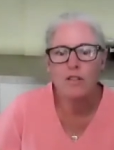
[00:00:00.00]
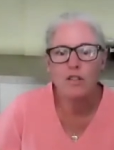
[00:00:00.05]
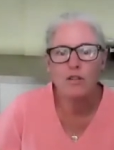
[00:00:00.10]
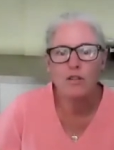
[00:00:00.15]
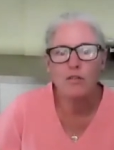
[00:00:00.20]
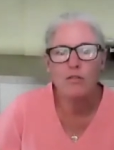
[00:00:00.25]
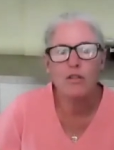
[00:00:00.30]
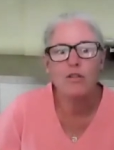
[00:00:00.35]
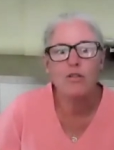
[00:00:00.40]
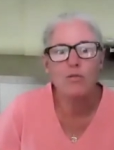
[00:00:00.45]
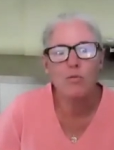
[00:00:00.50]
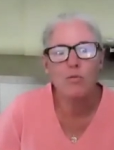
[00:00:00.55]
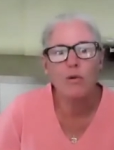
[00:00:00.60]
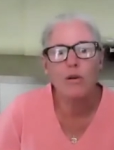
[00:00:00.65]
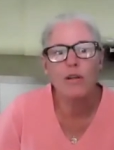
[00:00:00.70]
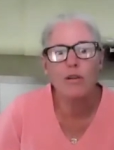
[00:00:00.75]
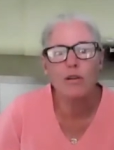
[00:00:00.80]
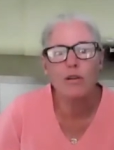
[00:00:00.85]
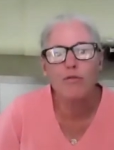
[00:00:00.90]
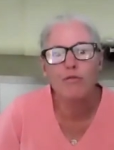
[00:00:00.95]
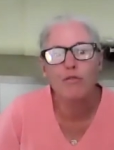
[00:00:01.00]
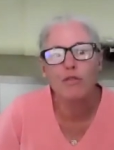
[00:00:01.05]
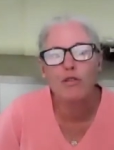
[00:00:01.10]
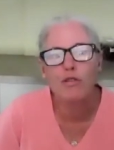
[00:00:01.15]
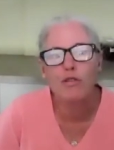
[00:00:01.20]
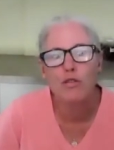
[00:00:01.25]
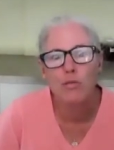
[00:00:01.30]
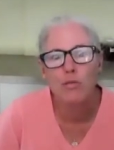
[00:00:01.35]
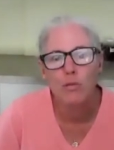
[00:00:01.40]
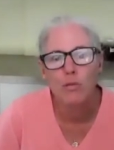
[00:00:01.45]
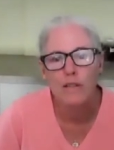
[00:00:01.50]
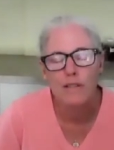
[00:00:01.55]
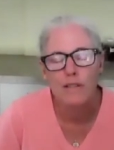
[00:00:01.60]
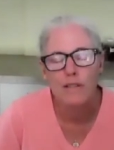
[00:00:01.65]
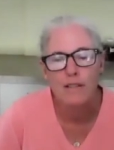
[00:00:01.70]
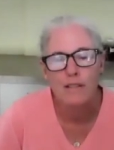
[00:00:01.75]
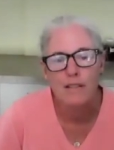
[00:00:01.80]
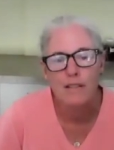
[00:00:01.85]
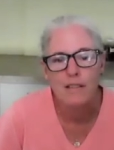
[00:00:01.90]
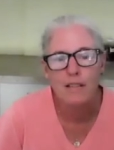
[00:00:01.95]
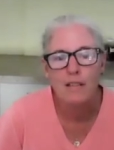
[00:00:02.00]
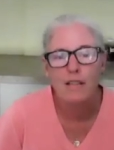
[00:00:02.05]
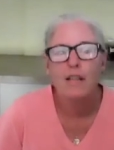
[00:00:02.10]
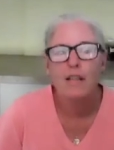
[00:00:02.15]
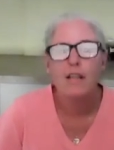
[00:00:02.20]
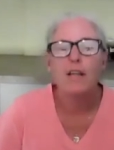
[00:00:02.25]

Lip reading: to destroy their food sources.